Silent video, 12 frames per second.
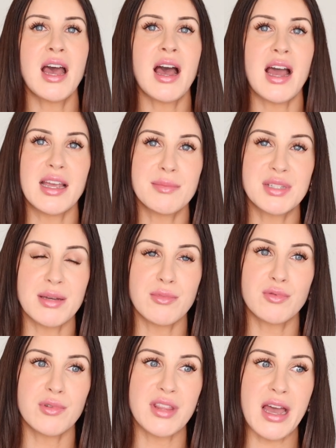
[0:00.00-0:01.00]
I am
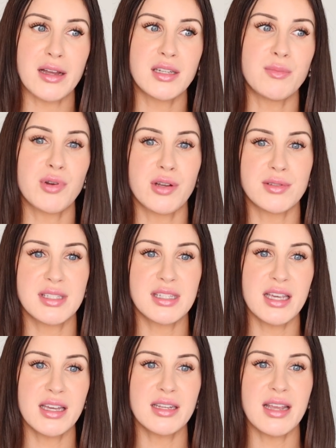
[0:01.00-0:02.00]
someone with acne-prone
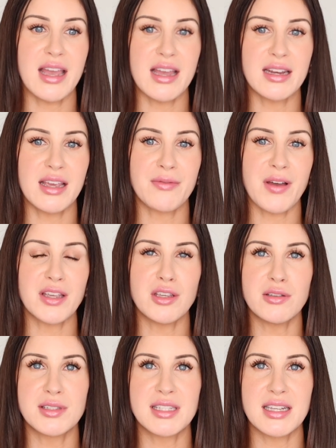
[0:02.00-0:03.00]
skin, and if I
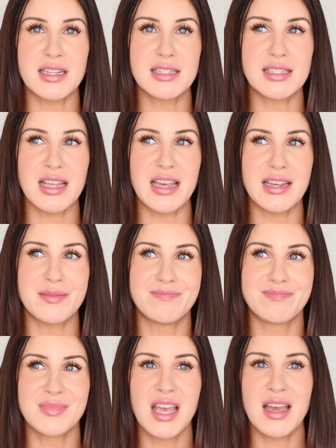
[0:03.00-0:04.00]
use this like
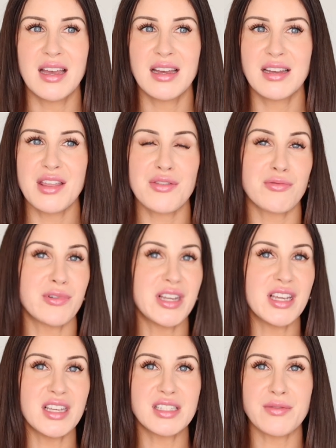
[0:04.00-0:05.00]

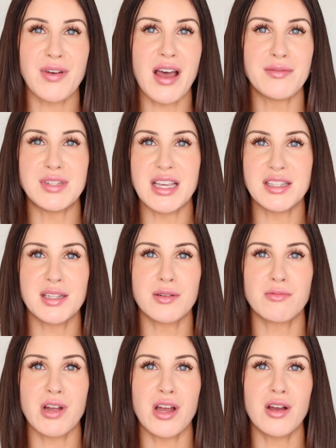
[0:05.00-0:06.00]
3 to 5 days in
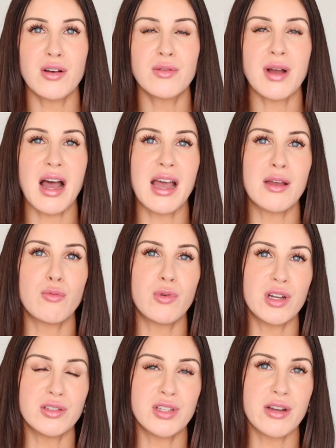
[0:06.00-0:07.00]
a row, I
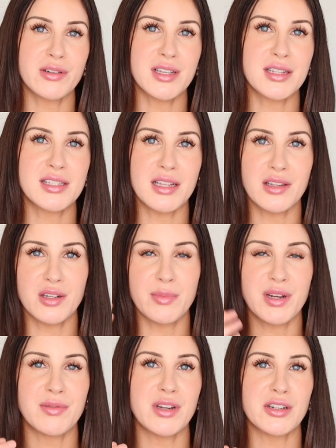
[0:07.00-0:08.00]
will notice a little
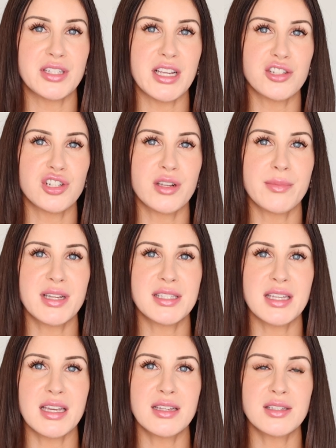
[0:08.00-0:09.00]
bit of irritation on my
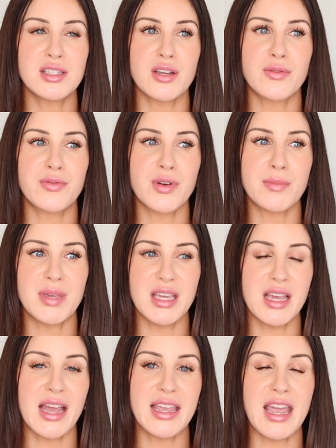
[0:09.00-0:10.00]
skin. So for
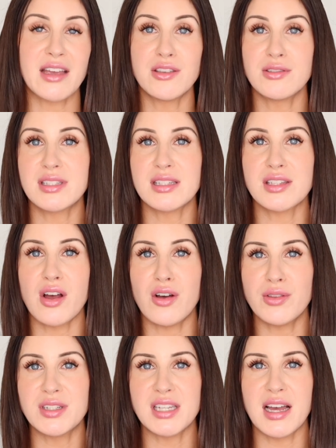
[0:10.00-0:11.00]
me, I can't use this
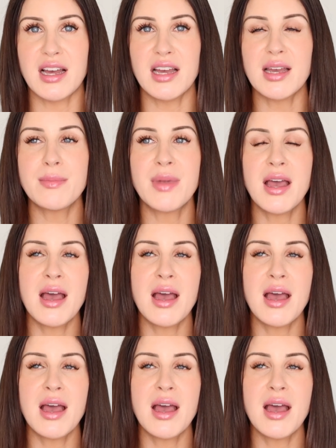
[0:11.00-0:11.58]
all the time.